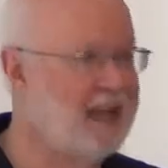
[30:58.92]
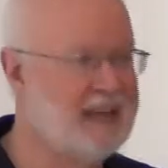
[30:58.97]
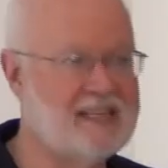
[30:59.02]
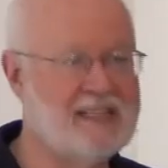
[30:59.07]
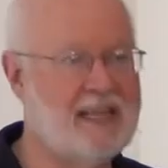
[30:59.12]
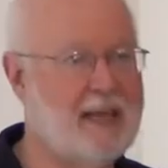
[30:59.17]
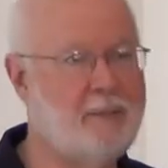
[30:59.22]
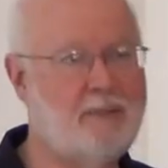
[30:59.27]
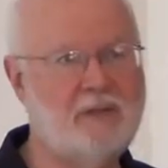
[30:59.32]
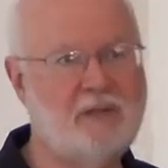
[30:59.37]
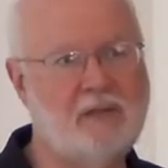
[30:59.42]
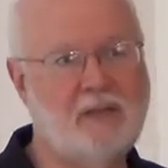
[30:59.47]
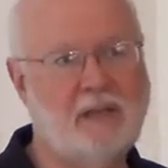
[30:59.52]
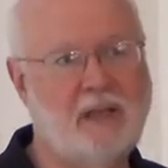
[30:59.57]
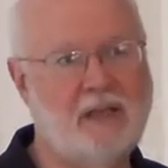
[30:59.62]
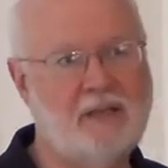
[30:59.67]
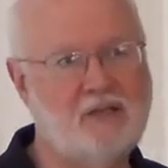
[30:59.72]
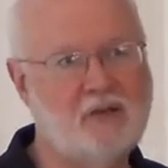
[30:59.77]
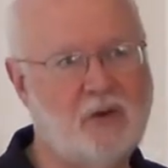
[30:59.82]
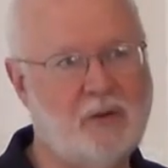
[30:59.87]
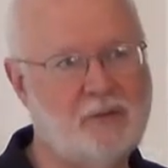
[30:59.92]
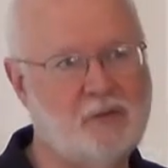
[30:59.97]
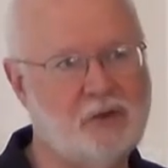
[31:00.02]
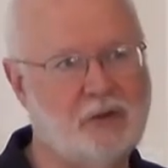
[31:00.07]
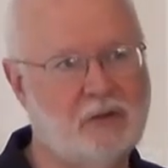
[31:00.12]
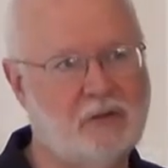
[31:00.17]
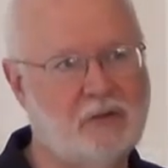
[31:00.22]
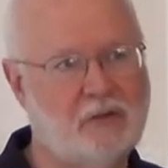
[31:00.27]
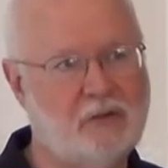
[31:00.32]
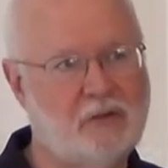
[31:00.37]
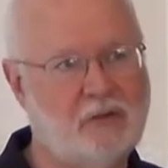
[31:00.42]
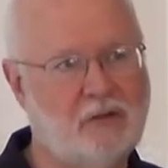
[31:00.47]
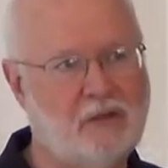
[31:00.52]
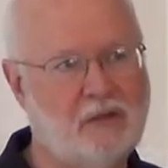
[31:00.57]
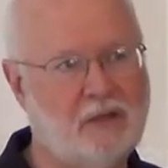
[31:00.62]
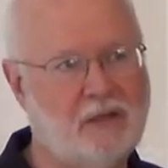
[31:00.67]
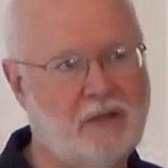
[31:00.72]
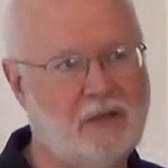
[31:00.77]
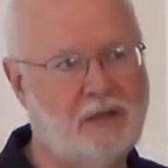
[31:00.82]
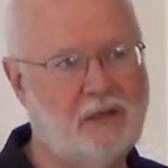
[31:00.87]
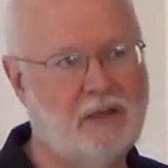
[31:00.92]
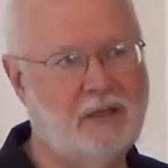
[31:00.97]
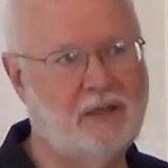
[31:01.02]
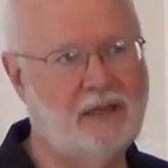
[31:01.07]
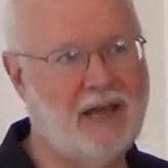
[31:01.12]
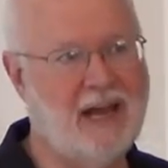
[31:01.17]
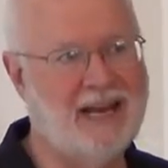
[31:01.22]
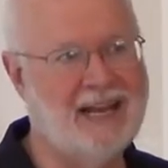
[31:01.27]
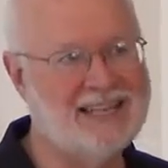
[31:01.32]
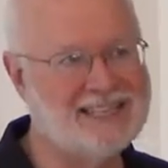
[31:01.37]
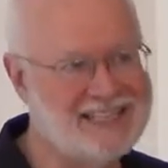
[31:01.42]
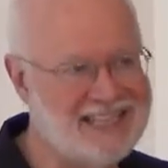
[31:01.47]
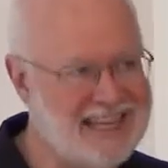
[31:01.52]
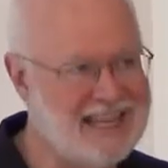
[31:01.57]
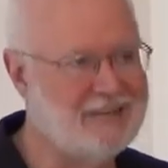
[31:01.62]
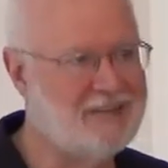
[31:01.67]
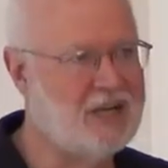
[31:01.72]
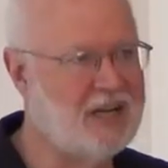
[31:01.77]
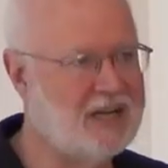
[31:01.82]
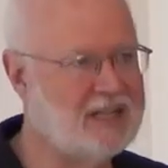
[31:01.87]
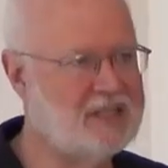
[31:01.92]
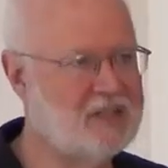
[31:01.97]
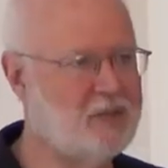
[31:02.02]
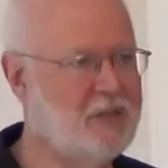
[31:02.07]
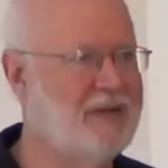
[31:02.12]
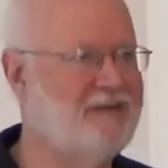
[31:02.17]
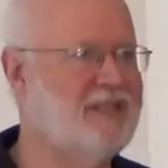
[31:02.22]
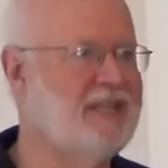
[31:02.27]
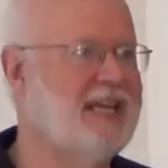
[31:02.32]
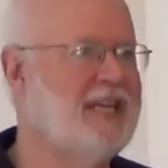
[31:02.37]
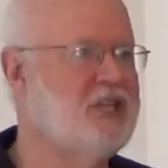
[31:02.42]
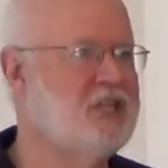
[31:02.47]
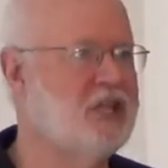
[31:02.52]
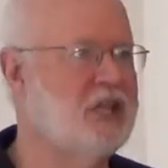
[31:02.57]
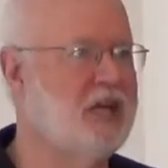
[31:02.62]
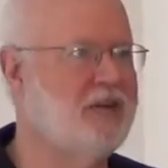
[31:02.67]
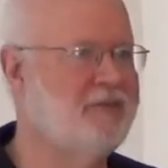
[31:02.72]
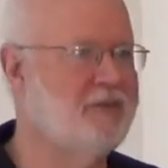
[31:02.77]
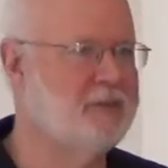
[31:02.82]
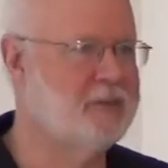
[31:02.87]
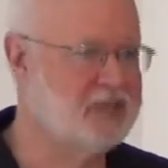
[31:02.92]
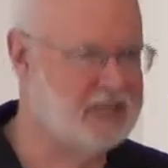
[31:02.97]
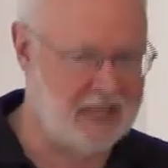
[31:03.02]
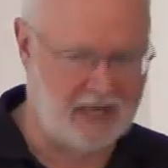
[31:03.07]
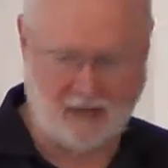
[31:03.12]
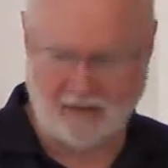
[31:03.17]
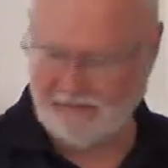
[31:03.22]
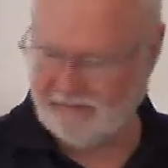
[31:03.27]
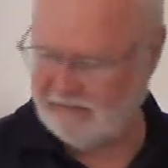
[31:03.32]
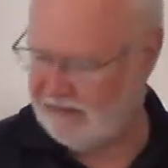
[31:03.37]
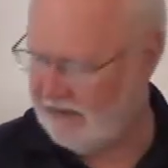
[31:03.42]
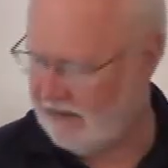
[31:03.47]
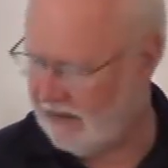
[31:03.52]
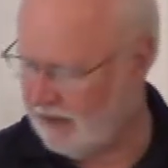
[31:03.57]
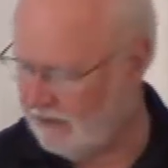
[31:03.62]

Except in Scripture. God has given us the revelation of himself,